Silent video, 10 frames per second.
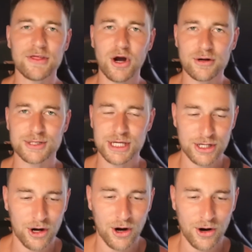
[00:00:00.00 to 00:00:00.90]
RC
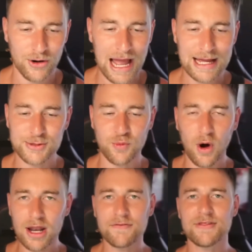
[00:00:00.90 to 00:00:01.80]
car as one
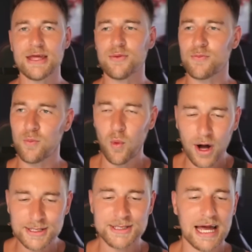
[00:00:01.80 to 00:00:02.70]
of the
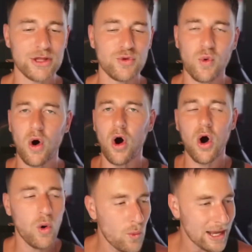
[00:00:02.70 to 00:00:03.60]
ones that you
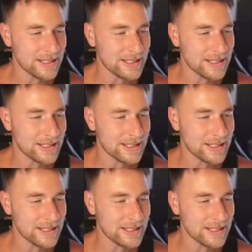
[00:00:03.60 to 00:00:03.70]
always